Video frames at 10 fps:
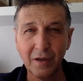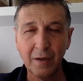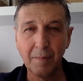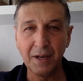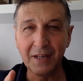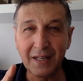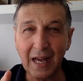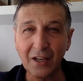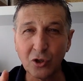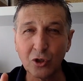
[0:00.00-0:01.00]
but it
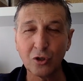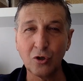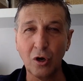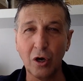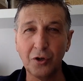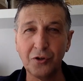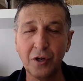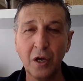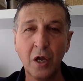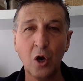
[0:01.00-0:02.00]
does start
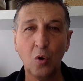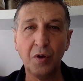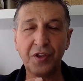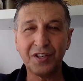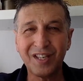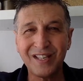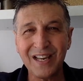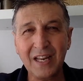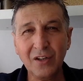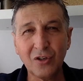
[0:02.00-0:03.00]
with a
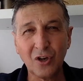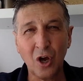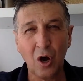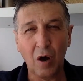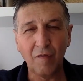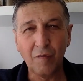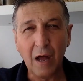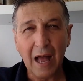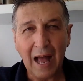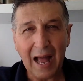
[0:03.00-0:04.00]
sense of
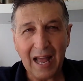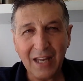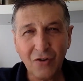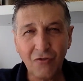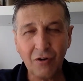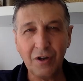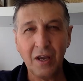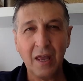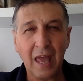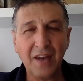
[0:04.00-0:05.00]
hatred
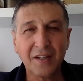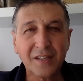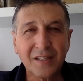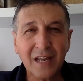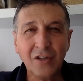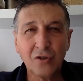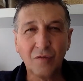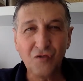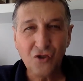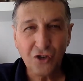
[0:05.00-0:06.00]
and a sense
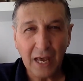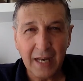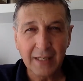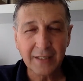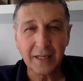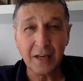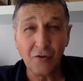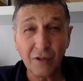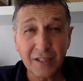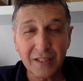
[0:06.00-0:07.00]
of jealousy and
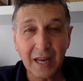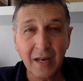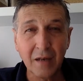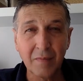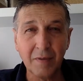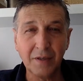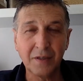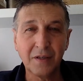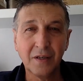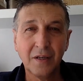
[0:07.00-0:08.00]
resentment
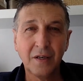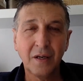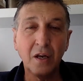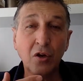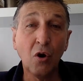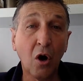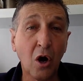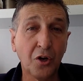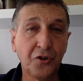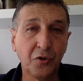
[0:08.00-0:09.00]
in your
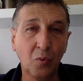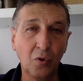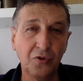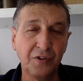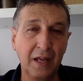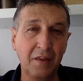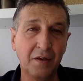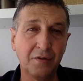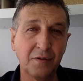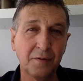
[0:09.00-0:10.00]
heart towards others.
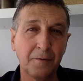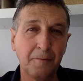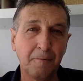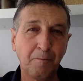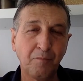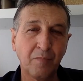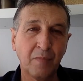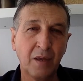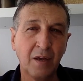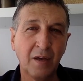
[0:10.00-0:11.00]

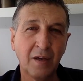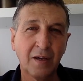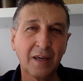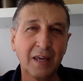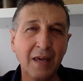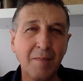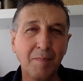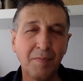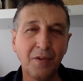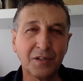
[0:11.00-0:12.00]
Keep
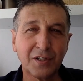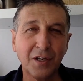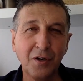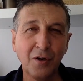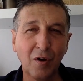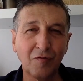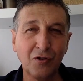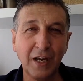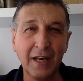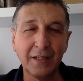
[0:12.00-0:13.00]
the sin of
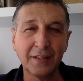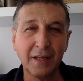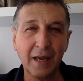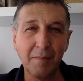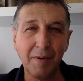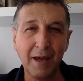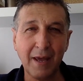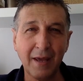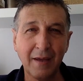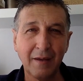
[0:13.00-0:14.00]
jealousy at bay.
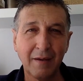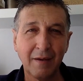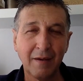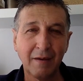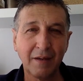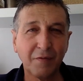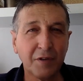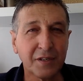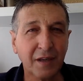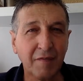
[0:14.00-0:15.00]
As verse
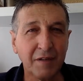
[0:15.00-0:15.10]
7